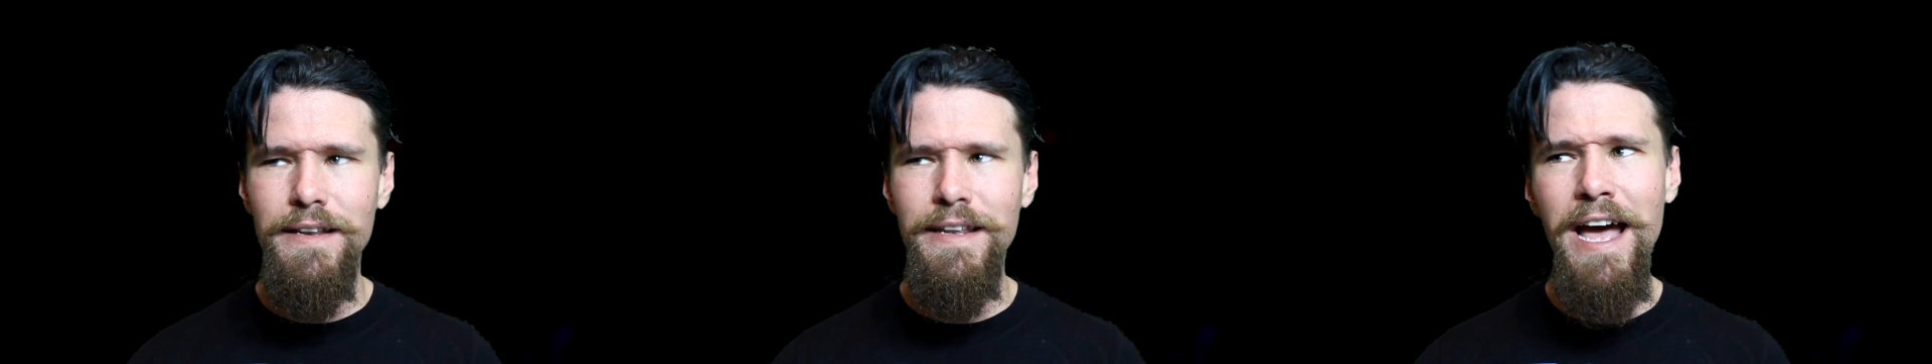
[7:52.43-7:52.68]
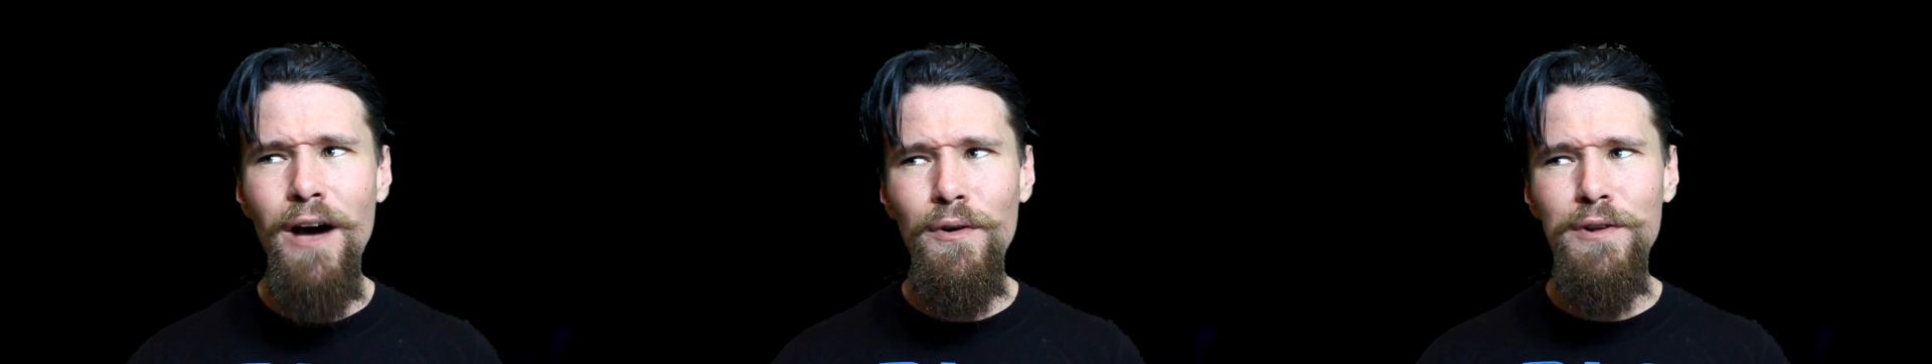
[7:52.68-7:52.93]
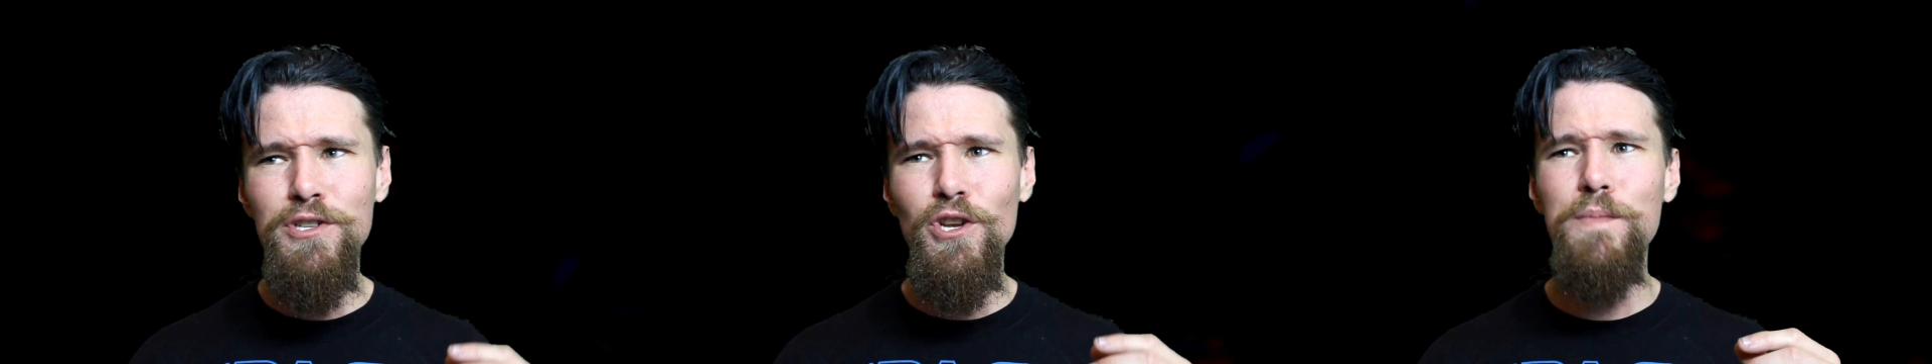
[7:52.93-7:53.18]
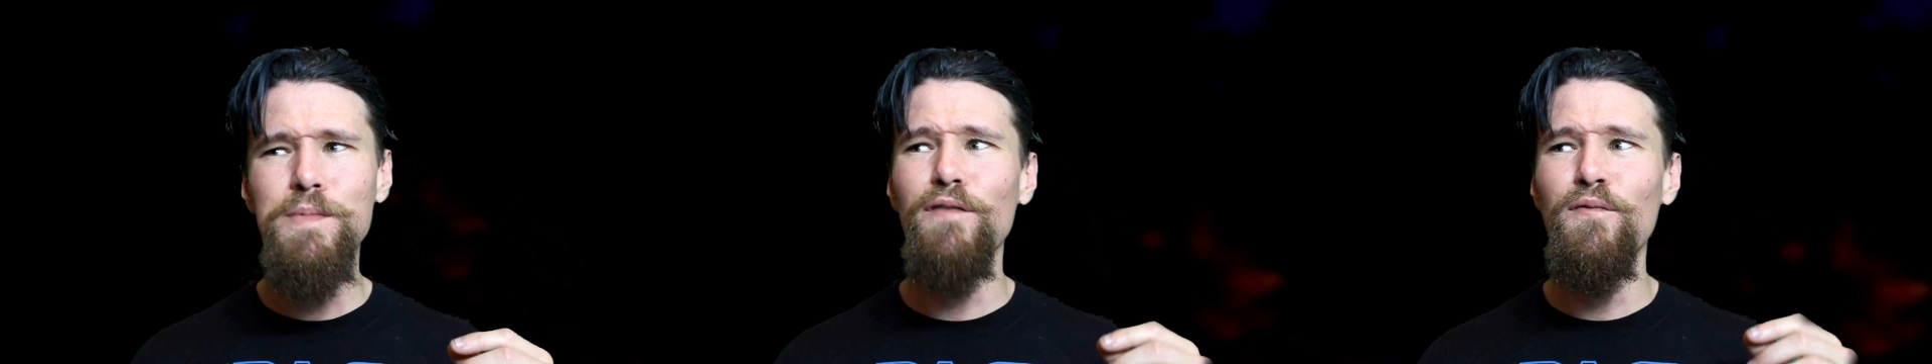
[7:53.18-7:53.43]
Now, in
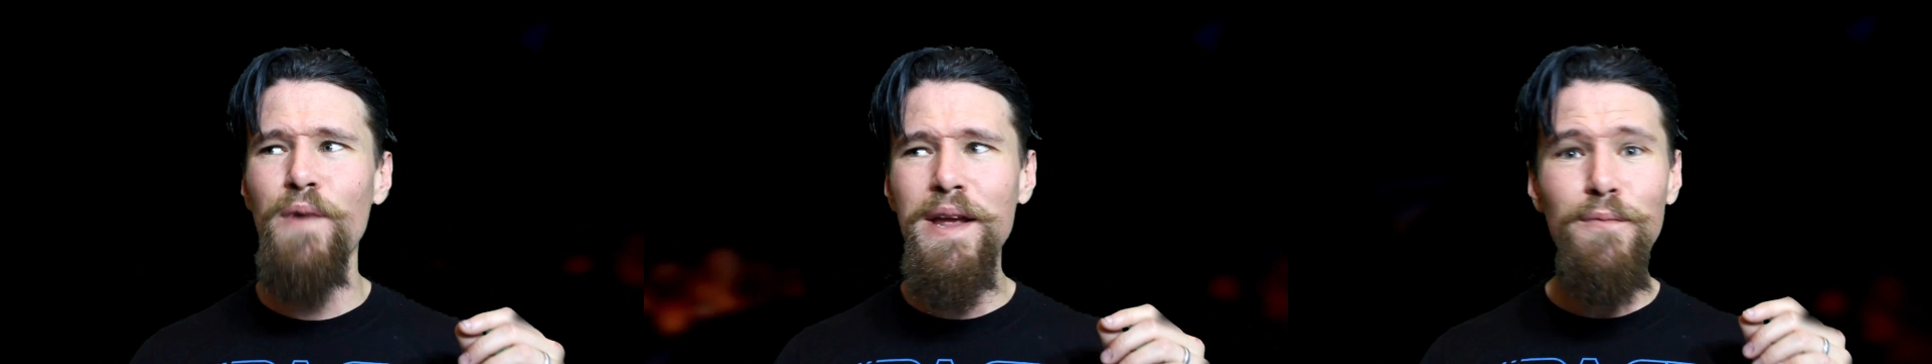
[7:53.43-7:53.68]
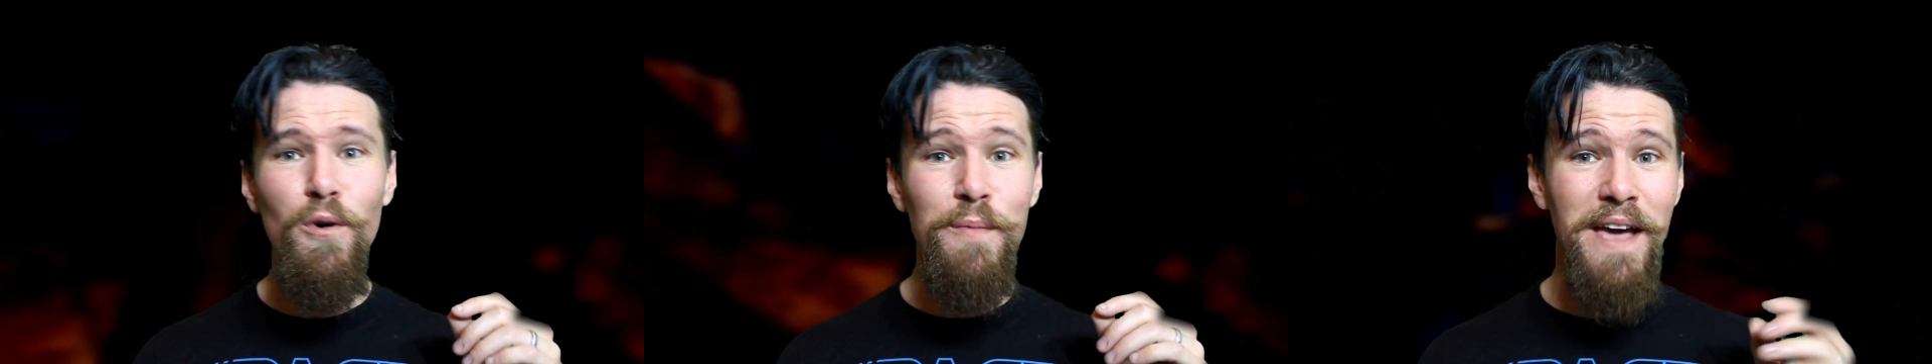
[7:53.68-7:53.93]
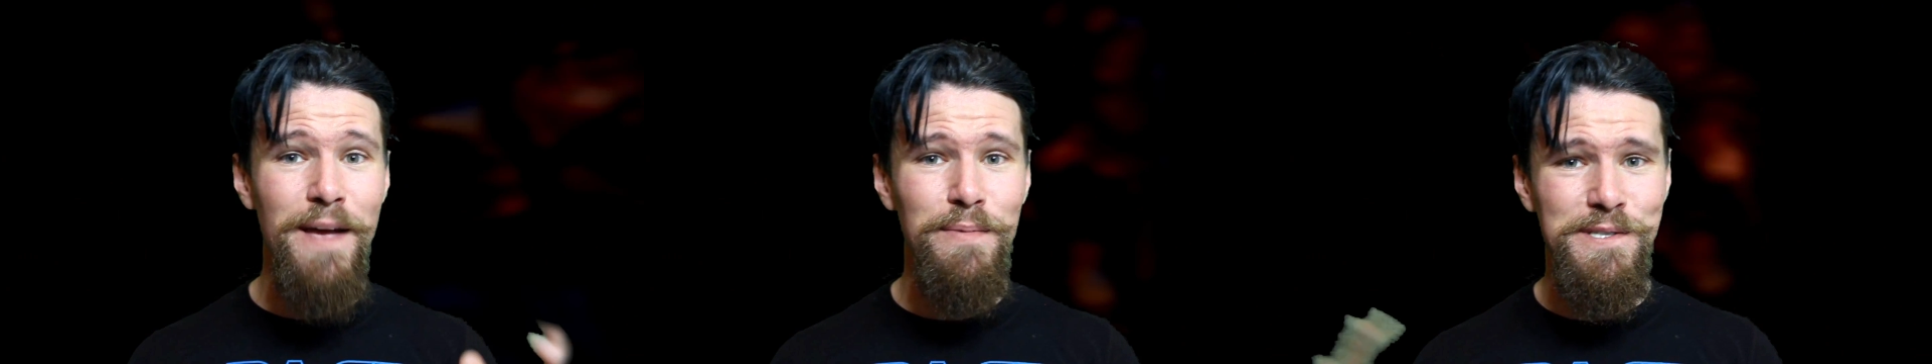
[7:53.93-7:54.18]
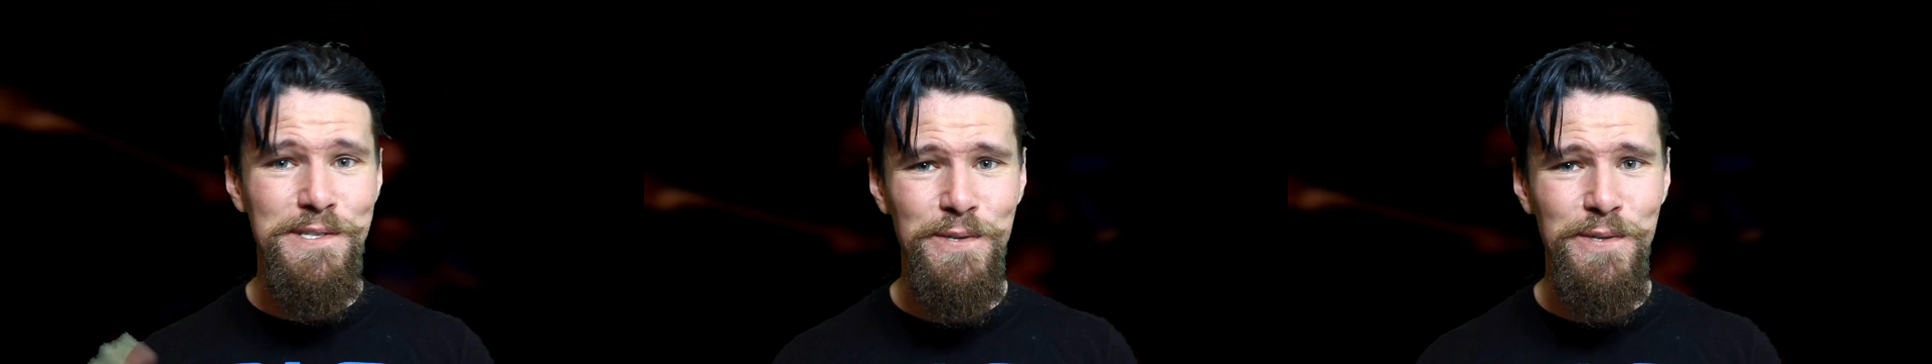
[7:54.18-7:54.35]
terms of when we'll be able to